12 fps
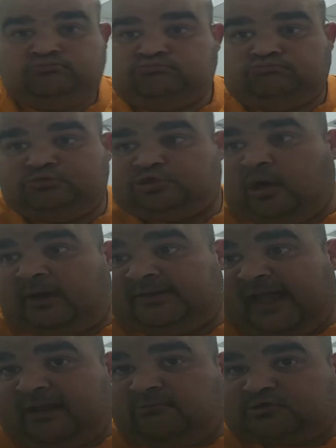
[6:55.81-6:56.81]

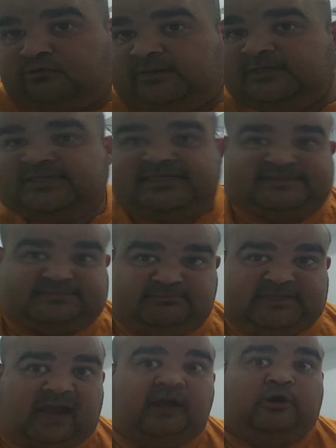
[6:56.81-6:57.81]
Atlanta was a reach. It
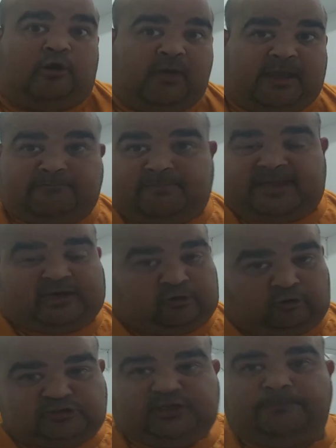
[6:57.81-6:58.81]
made
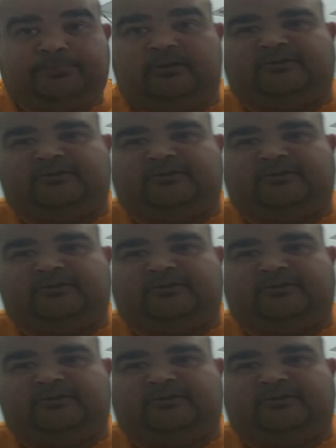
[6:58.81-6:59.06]
close to $1 billion. I